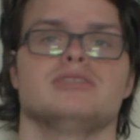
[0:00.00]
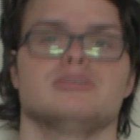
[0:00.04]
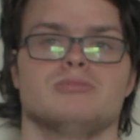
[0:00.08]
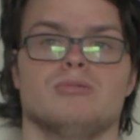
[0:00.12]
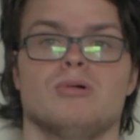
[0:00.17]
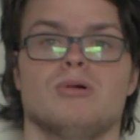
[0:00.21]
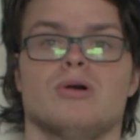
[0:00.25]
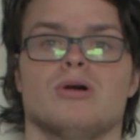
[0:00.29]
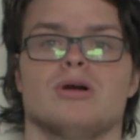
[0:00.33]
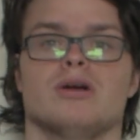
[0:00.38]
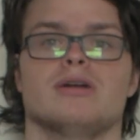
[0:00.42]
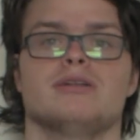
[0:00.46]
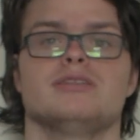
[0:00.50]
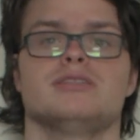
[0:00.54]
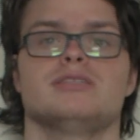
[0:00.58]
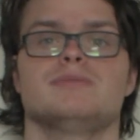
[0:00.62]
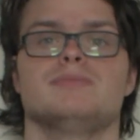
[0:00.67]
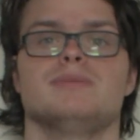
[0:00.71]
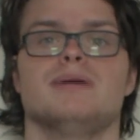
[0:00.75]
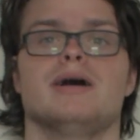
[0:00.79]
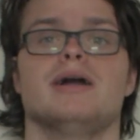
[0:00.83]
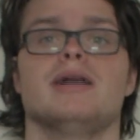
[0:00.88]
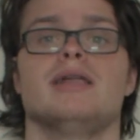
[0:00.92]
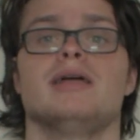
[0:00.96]
awards,
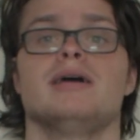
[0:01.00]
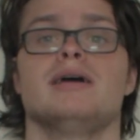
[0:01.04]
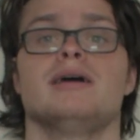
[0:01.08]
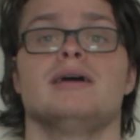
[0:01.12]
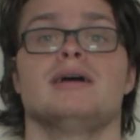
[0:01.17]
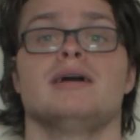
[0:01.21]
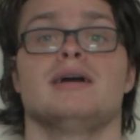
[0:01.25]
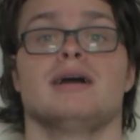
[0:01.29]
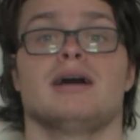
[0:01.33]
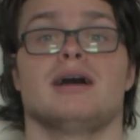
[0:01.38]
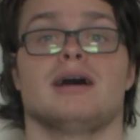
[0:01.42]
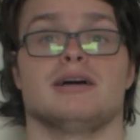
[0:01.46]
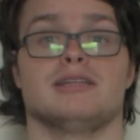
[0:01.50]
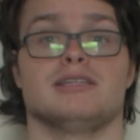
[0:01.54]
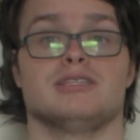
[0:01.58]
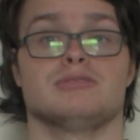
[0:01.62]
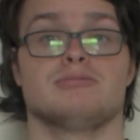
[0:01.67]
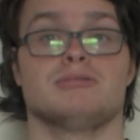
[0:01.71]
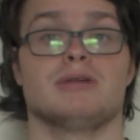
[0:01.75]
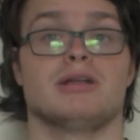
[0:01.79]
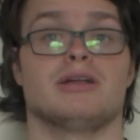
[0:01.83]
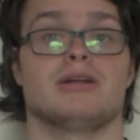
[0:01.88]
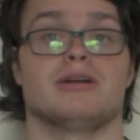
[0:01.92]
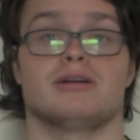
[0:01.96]
but on
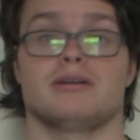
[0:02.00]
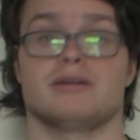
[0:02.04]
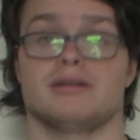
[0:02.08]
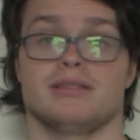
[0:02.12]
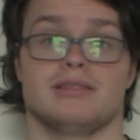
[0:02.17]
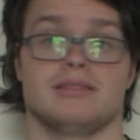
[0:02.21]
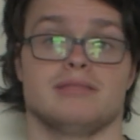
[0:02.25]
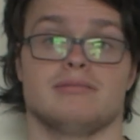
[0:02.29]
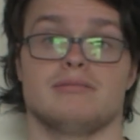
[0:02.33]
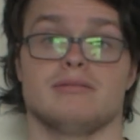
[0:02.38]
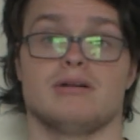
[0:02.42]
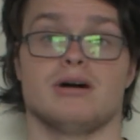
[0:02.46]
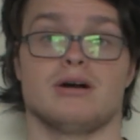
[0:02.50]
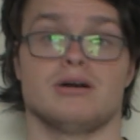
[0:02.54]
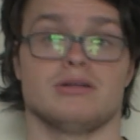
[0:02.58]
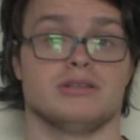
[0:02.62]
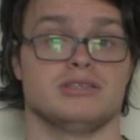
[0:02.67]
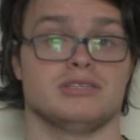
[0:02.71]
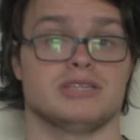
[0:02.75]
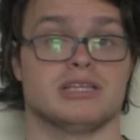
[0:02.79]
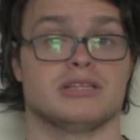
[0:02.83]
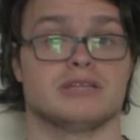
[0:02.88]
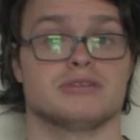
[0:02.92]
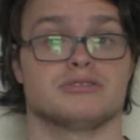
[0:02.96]
Twitter and all
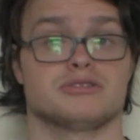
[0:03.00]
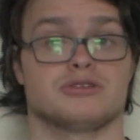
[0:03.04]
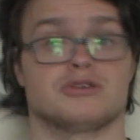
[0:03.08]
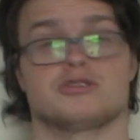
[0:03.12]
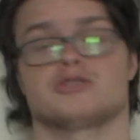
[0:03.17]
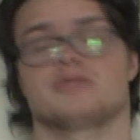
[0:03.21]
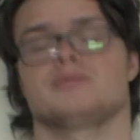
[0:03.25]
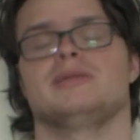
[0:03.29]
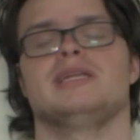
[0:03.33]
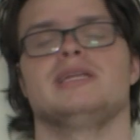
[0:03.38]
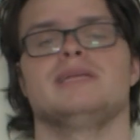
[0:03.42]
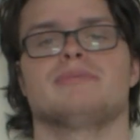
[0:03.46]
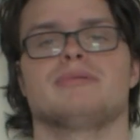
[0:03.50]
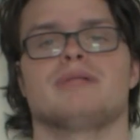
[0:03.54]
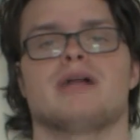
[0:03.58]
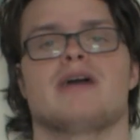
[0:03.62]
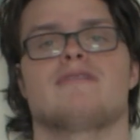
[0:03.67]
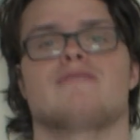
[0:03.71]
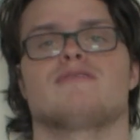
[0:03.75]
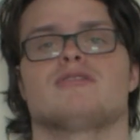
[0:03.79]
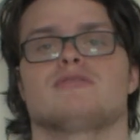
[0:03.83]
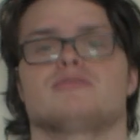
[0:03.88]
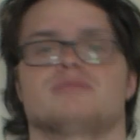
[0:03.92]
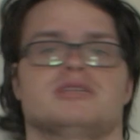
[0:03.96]
these other social media
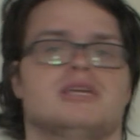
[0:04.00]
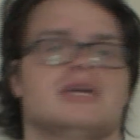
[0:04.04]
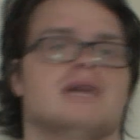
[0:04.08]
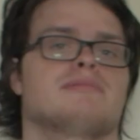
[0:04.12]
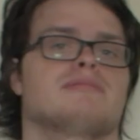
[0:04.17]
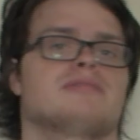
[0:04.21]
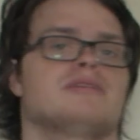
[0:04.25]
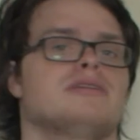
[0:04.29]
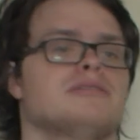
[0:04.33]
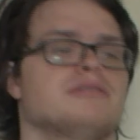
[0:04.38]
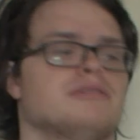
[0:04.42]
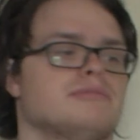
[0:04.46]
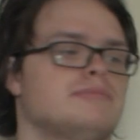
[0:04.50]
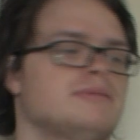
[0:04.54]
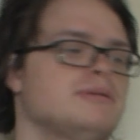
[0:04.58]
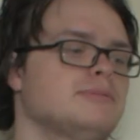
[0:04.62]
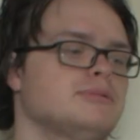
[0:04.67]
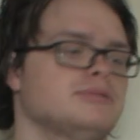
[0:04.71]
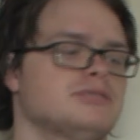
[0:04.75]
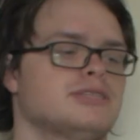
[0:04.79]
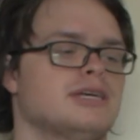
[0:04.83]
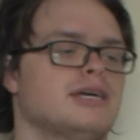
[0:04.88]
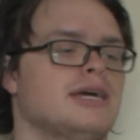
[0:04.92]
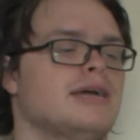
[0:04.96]
platforms, kept hearing
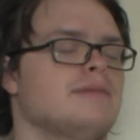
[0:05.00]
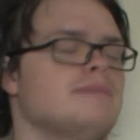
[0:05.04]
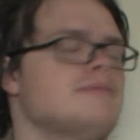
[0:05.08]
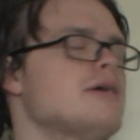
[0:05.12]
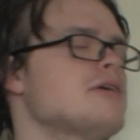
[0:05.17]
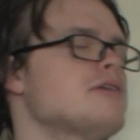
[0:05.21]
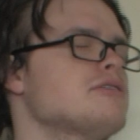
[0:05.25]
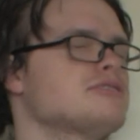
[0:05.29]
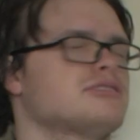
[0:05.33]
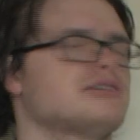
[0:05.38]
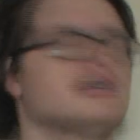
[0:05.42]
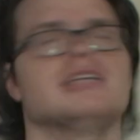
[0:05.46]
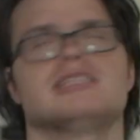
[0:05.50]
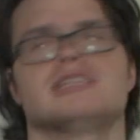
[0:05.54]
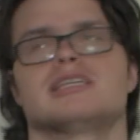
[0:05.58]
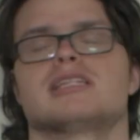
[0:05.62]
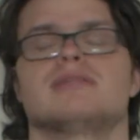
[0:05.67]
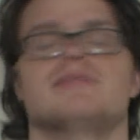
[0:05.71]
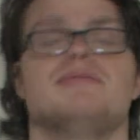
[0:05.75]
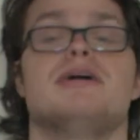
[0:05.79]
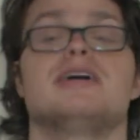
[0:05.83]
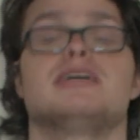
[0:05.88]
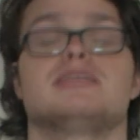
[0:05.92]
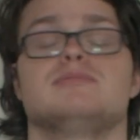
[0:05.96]
people say Parasite's like
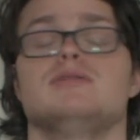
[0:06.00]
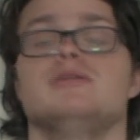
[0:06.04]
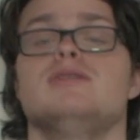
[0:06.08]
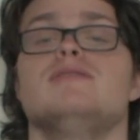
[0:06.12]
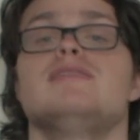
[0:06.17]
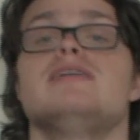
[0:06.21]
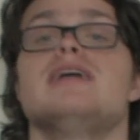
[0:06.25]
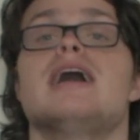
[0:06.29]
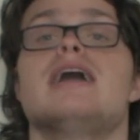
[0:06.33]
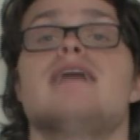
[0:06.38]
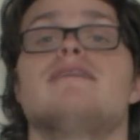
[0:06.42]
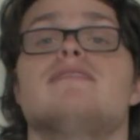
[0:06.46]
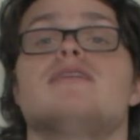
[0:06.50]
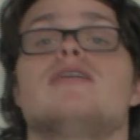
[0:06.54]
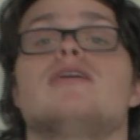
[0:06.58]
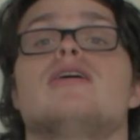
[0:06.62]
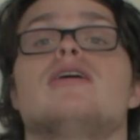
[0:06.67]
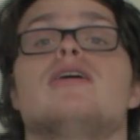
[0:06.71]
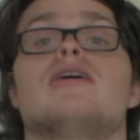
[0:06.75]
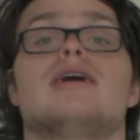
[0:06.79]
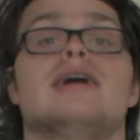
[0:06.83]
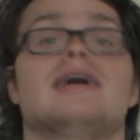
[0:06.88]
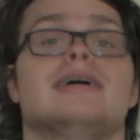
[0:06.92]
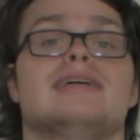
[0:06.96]
the best movie
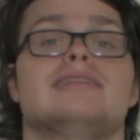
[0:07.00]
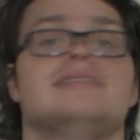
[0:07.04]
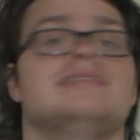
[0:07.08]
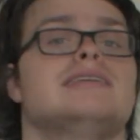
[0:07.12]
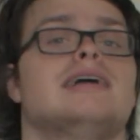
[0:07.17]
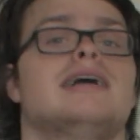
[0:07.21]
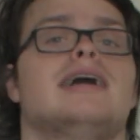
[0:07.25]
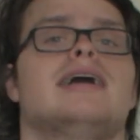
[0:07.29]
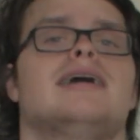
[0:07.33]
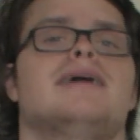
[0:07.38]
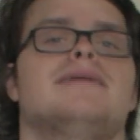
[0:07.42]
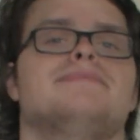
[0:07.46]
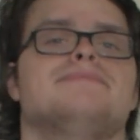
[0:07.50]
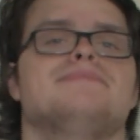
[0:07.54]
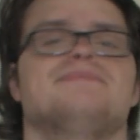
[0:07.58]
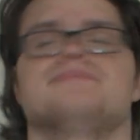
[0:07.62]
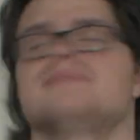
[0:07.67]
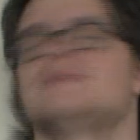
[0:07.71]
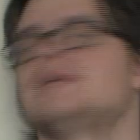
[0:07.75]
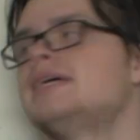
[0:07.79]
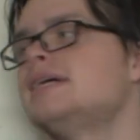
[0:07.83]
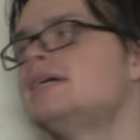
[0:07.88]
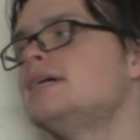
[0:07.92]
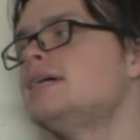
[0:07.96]
ever, and I
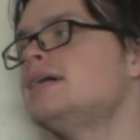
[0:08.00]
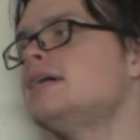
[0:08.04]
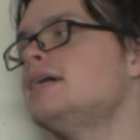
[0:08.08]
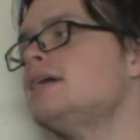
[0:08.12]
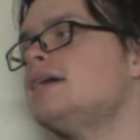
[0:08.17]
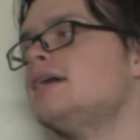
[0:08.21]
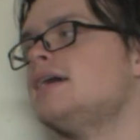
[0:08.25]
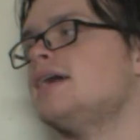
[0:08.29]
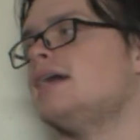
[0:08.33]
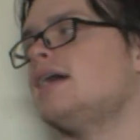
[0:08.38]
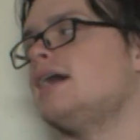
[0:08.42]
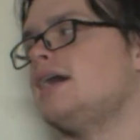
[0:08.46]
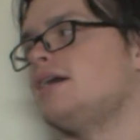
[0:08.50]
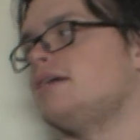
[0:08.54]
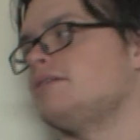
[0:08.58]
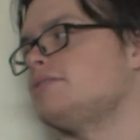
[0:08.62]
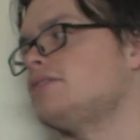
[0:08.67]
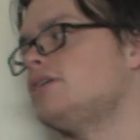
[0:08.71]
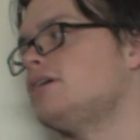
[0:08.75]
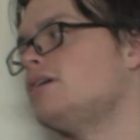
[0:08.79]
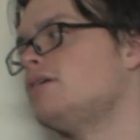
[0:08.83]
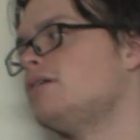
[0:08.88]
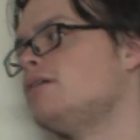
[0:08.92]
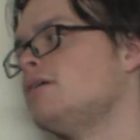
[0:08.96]

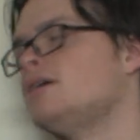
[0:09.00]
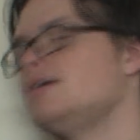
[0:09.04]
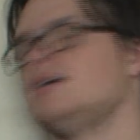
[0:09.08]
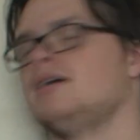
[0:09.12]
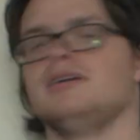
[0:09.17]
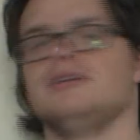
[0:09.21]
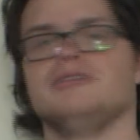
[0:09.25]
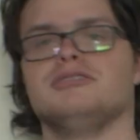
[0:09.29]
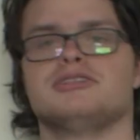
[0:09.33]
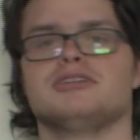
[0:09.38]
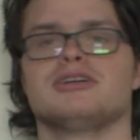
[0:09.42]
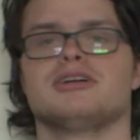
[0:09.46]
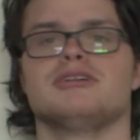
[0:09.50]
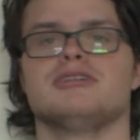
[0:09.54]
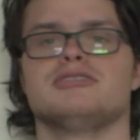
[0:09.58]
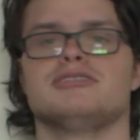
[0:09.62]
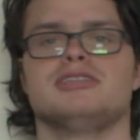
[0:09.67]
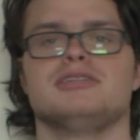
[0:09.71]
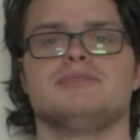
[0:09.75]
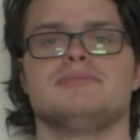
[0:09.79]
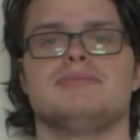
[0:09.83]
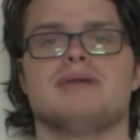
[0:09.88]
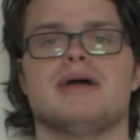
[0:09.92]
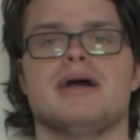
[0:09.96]
don't know, you should go
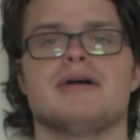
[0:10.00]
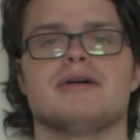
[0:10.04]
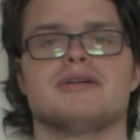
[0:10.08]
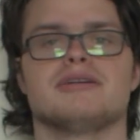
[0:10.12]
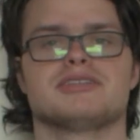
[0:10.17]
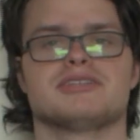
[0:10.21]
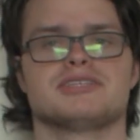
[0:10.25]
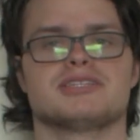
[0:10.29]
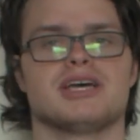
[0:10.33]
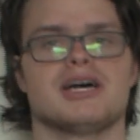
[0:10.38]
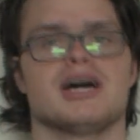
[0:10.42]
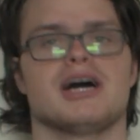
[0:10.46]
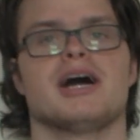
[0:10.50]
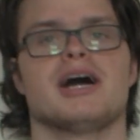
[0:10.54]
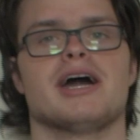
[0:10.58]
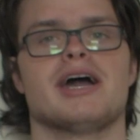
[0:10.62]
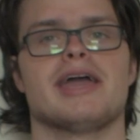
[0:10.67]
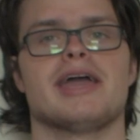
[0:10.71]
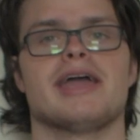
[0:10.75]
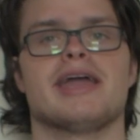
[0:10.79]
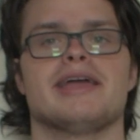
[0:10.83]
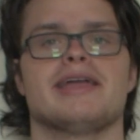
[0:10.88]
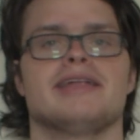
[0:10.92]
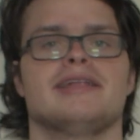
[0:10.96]
see
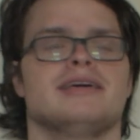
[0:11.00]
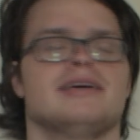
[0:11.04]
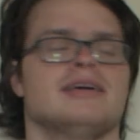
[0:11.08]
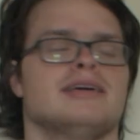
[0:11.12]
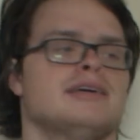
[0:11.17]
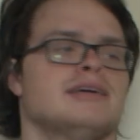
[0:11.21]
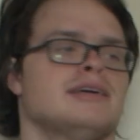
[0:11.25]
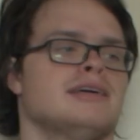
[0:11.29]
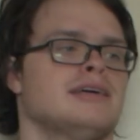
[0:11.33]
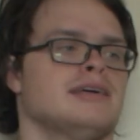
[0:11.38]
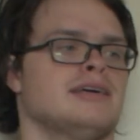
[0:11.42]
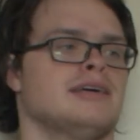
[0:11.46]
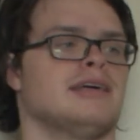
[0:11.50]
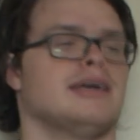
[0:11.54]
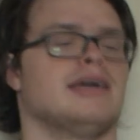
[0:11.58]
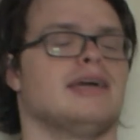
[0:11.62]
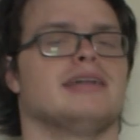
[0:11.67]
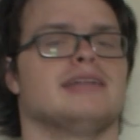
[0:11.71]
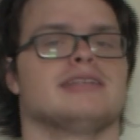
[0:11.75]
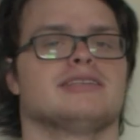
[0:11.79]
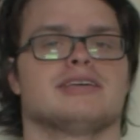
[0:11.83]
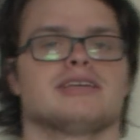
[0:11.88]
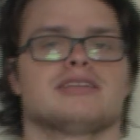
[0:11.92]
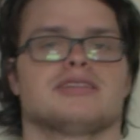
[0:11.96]
Parasite,
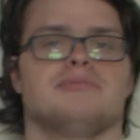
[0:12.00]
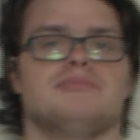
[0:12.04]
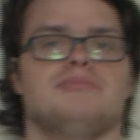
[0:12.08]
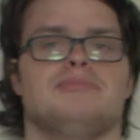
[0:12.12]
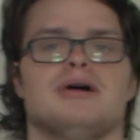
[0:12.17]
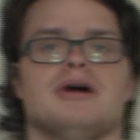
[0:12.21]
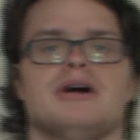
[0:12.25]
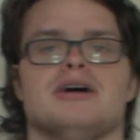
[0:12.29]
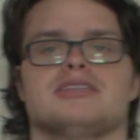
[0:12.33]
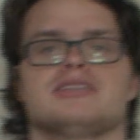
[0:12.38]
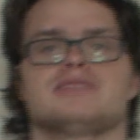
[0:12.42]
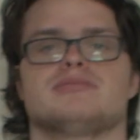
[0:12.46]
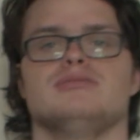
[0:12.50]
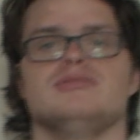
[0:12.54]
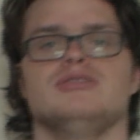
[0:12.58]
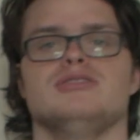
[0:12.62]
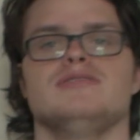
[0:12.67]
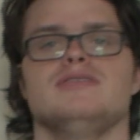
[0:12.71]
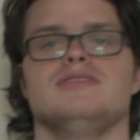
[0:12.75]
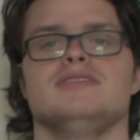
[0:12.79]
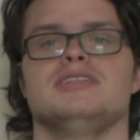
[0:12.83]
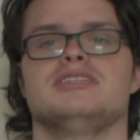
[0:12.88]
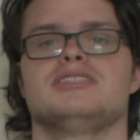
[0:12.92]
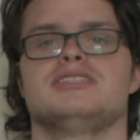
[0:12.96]
and it's like the best
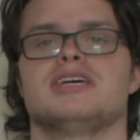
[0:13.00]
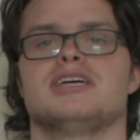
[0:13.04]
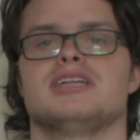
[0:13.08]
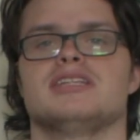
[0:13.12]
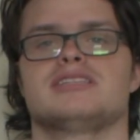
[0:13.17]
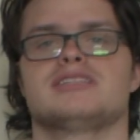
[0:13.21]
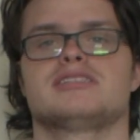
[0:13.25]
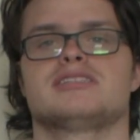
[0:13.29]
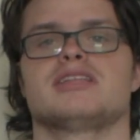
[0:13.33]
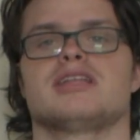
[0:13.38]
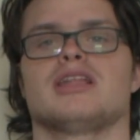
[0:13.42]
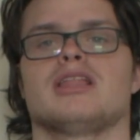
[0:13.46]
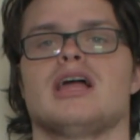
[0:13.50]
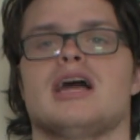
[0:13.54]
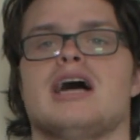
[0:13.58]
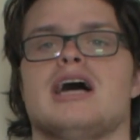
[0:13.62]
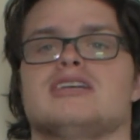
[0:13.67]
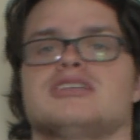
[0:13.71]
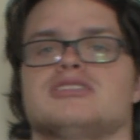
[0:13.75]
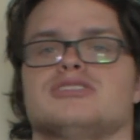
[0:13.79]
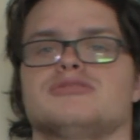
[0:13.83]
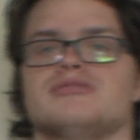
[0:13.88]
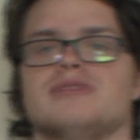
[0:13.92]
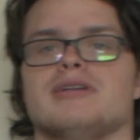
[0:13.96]
movie since the
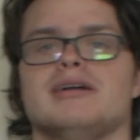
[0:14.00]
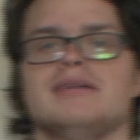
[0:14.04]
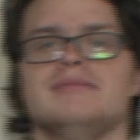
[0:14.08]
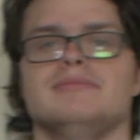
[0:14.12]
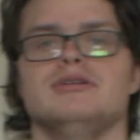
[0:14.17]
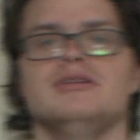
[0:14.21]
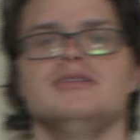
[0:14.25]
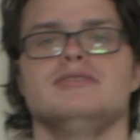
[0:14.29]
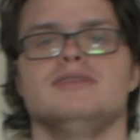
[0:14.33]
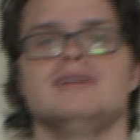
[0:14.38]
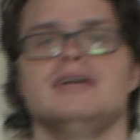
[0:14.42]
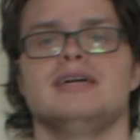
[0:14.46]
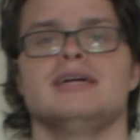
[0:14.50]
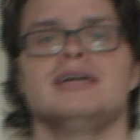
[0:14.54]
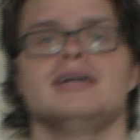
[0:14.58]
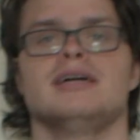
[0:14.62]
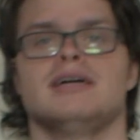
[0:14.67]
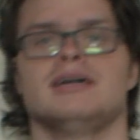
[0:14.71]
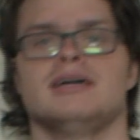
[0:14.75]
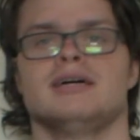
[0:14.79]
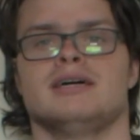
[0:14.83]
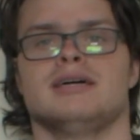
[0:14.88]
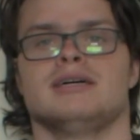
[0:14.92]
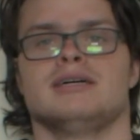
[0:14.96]
last great movie.
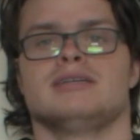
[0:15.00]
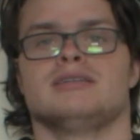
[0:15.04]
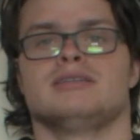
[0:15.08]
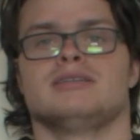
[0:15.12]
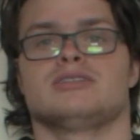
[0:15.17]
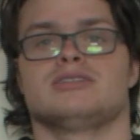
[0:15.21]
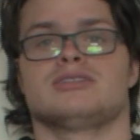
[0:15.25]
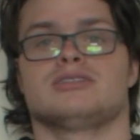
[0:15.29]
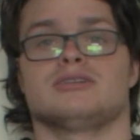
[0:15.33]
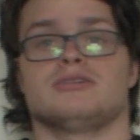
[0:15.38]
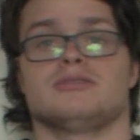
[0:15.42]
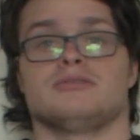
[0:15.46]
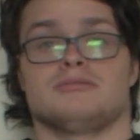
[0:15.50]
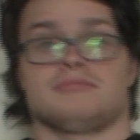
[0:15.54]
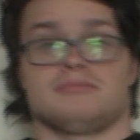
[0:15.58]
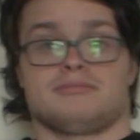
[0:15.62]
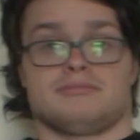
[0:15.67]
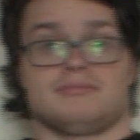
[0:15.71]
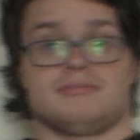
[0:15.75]
So,